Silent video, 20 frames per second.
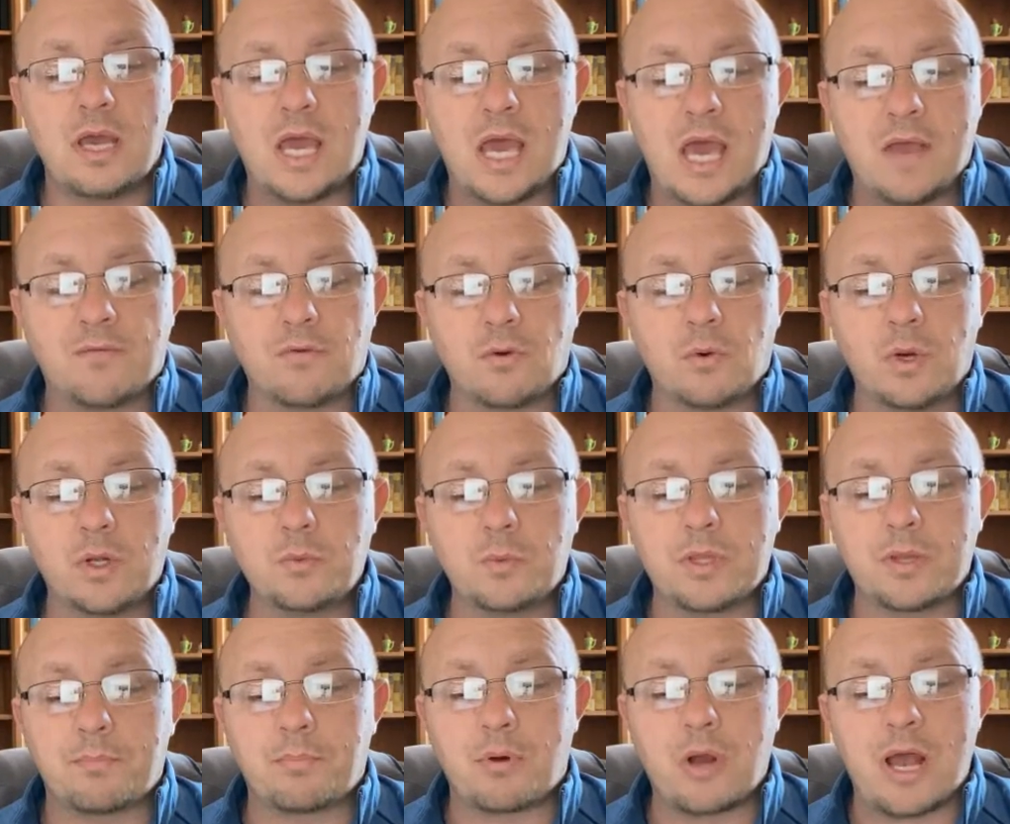Everyone
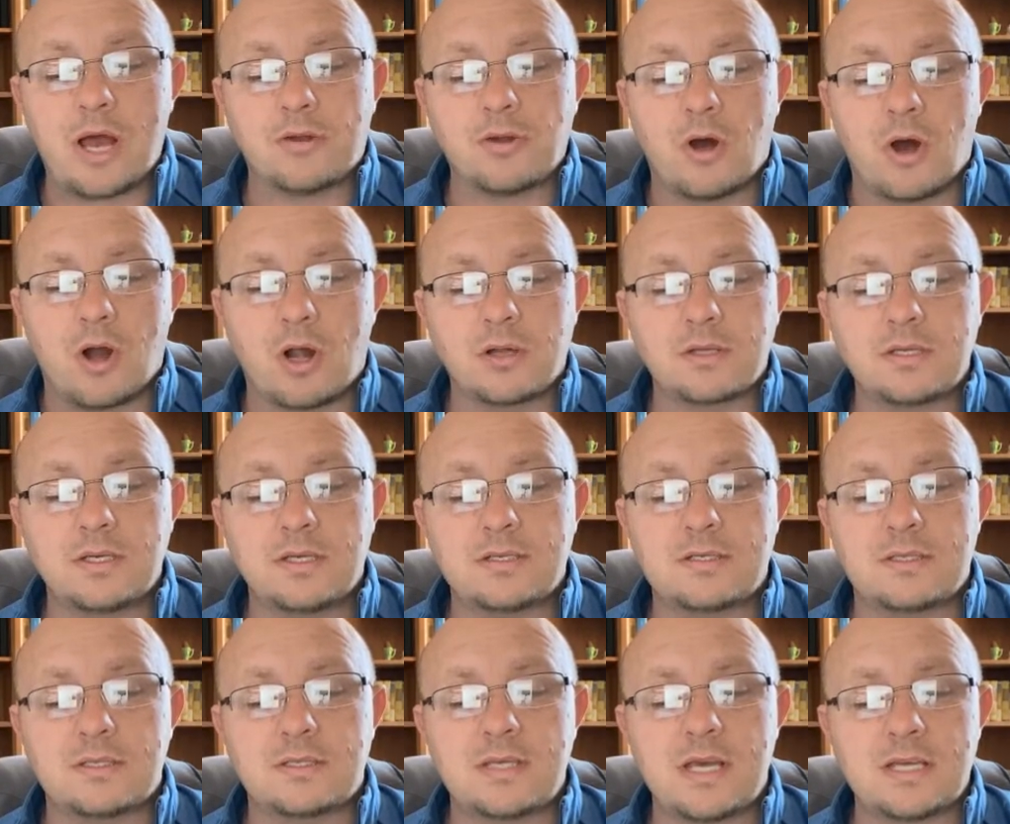with a proud heart is
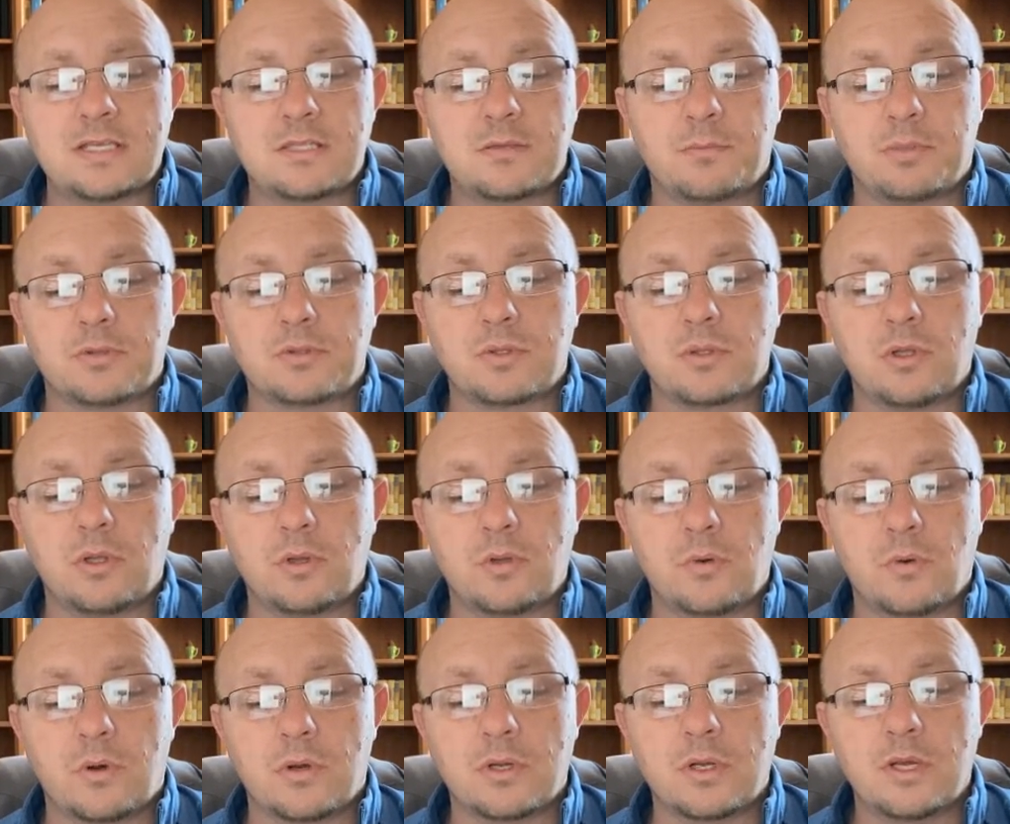detestable to the
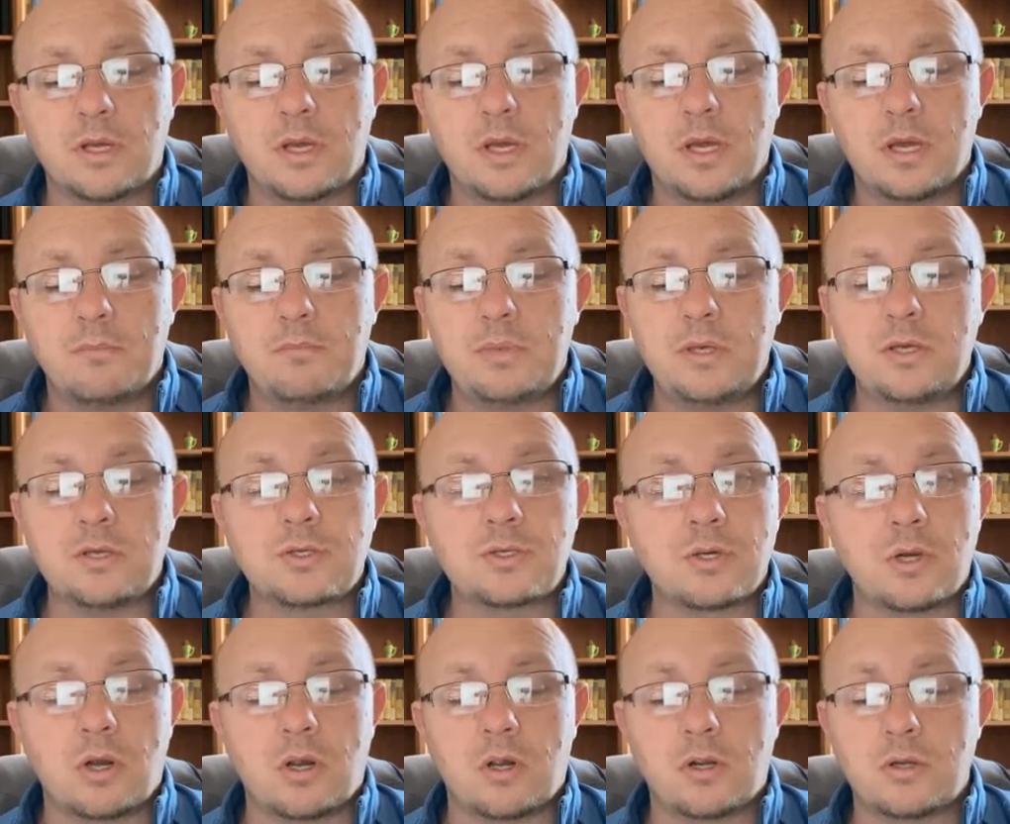Lord. Be
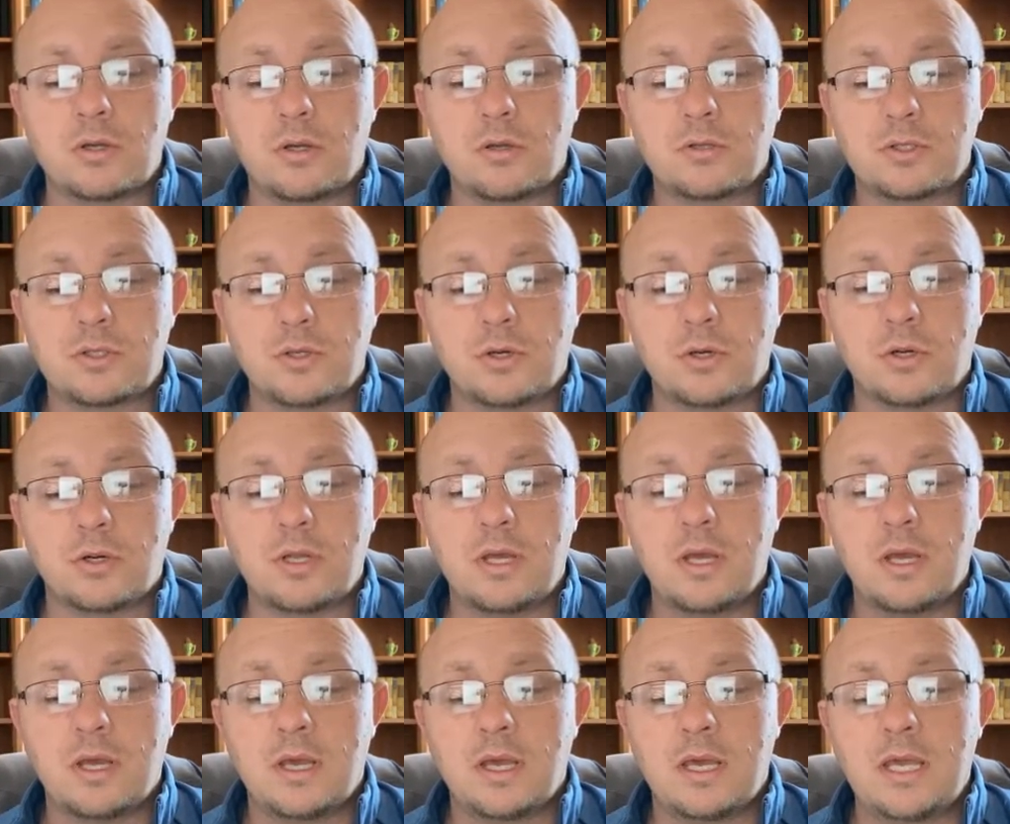assured
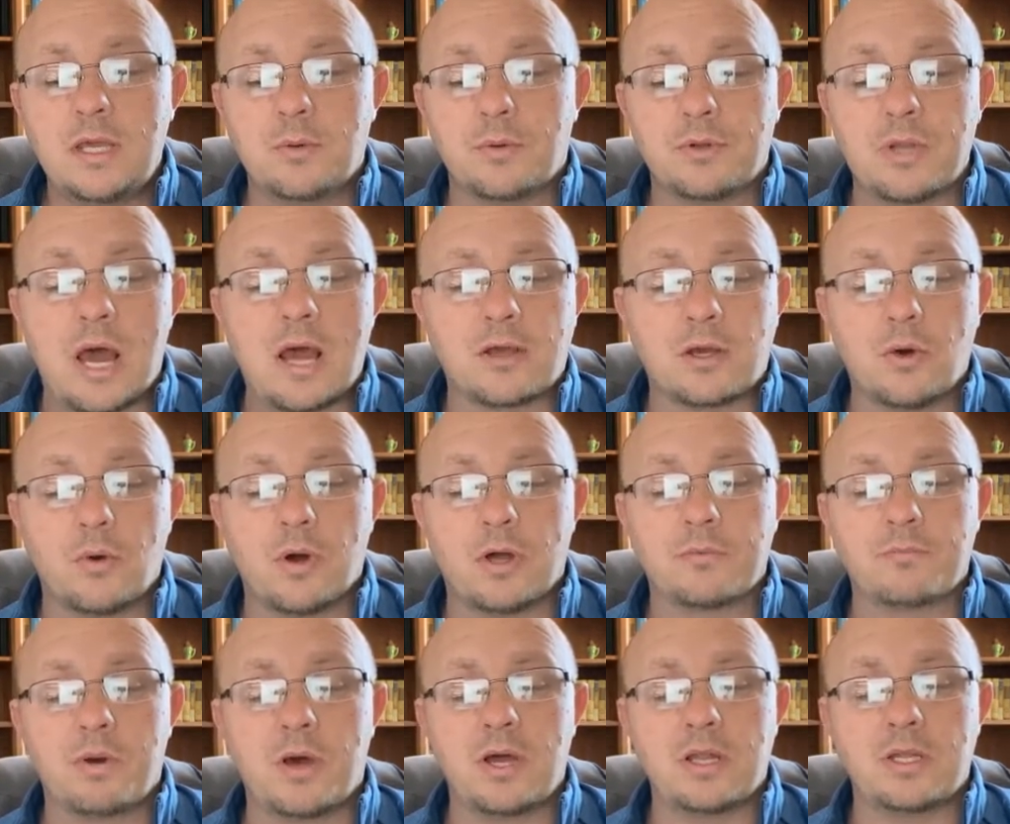he will not go
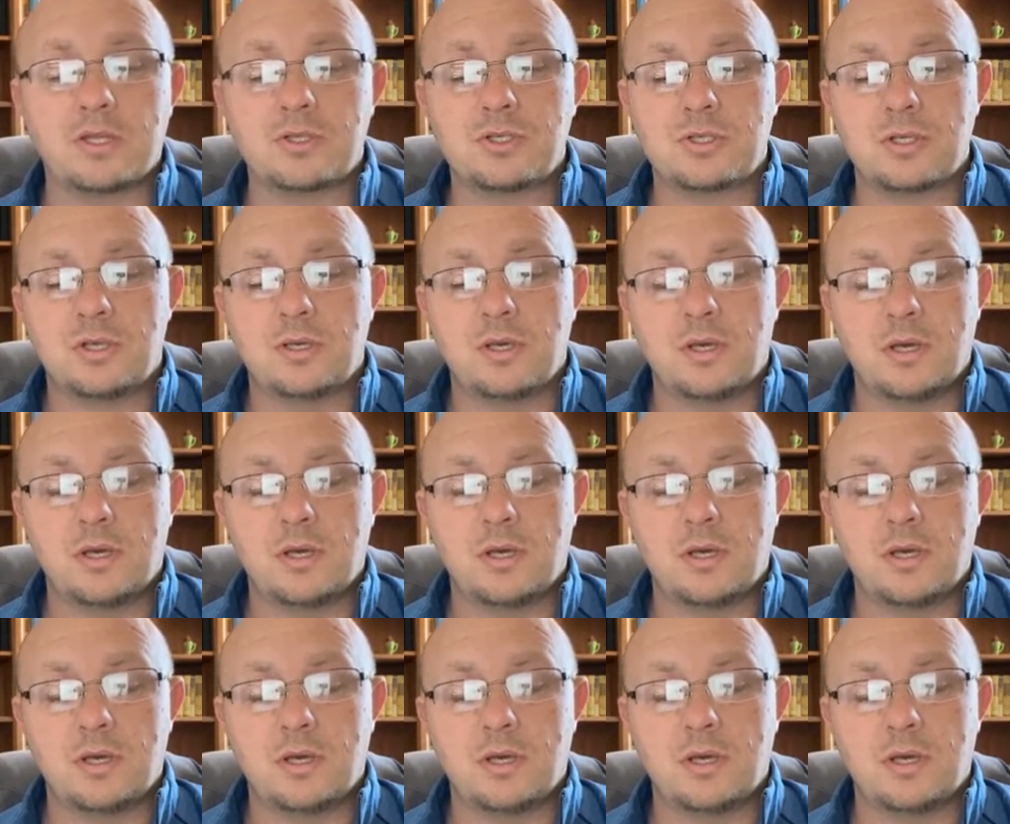unpunished.